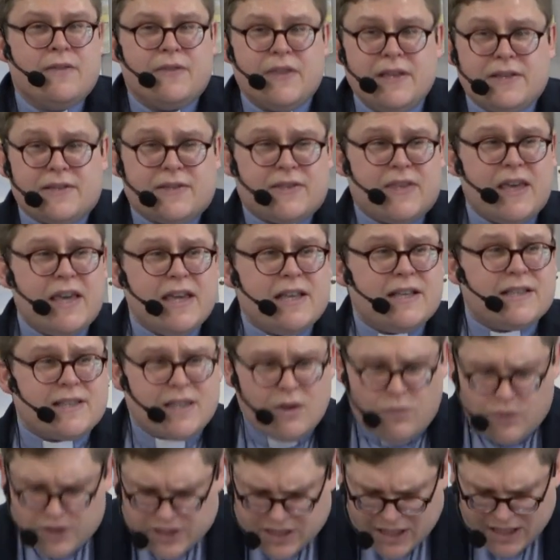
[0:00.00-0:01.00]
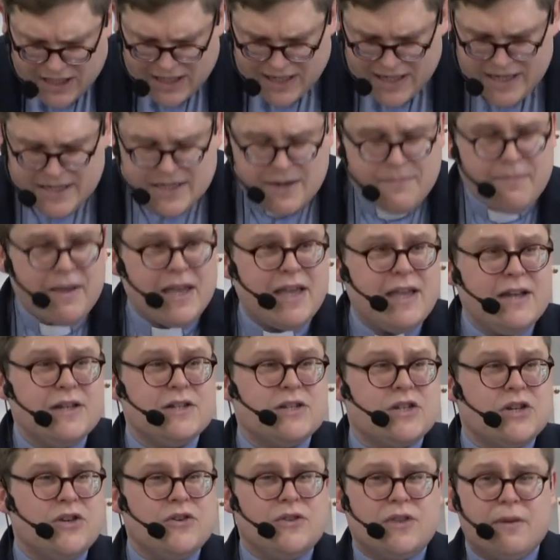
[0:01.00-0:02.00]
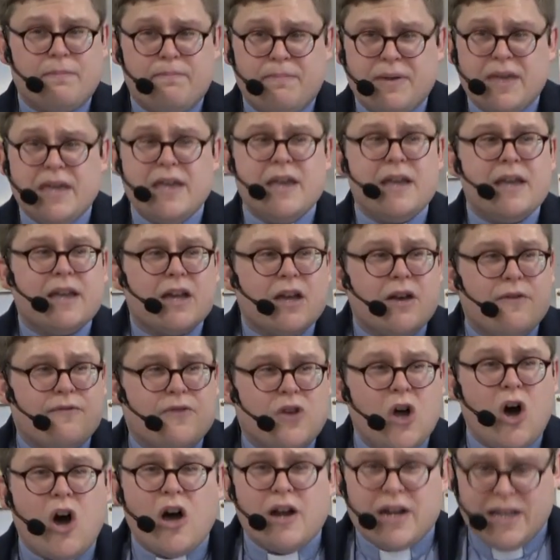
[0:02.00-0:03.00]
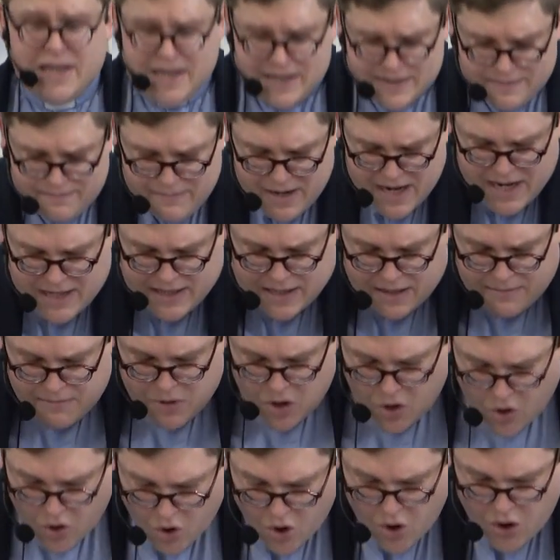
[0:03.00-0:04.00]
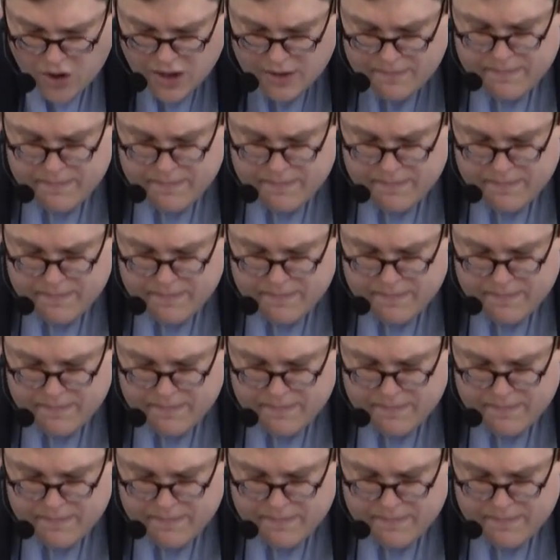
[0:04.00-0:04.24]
These things that were to lead him into the being of God, he has made them all